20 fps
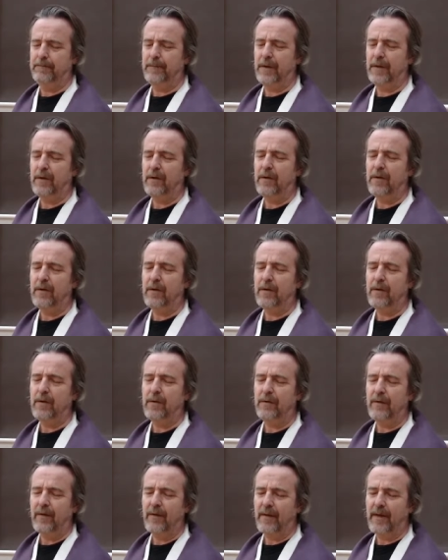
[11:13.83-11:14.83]

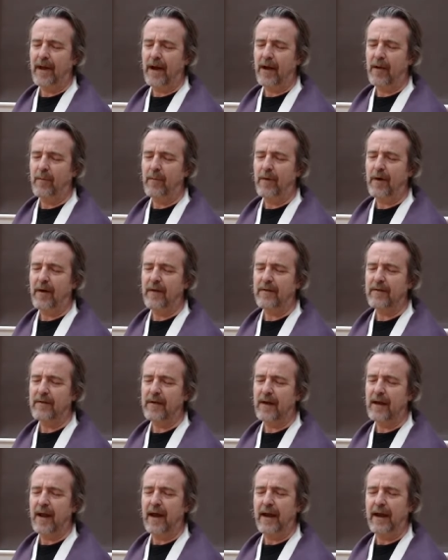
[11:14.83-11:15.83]
Using the out-breath
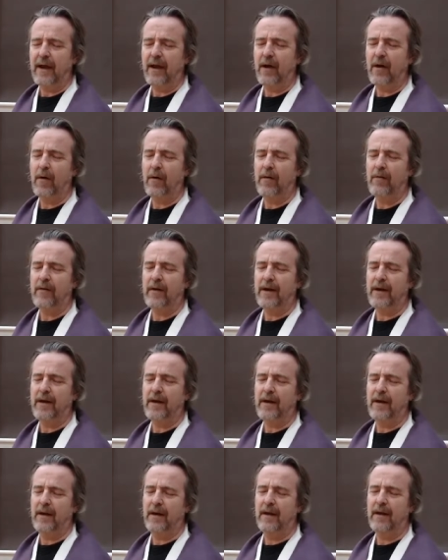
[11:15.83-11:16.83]
to let go of any
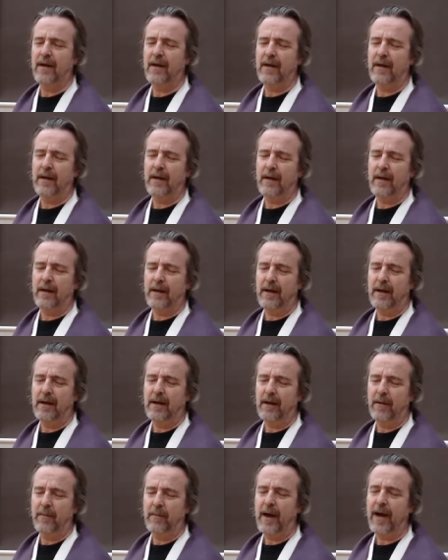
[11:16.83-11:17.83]

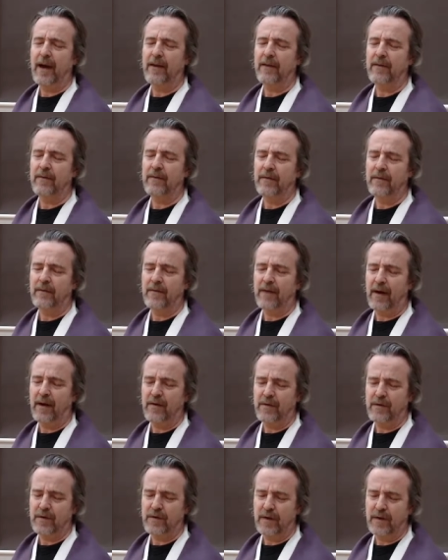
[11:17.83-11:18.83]
little patterns of
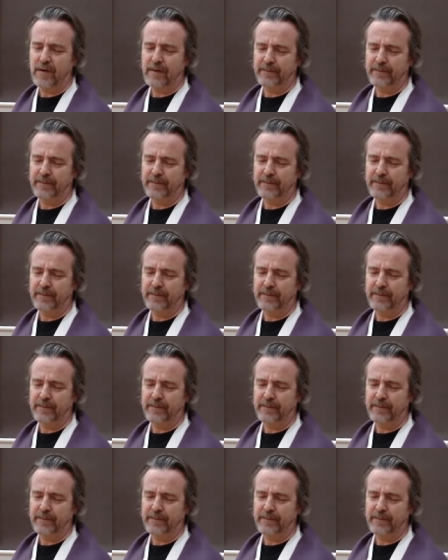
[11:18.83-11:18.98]
tension.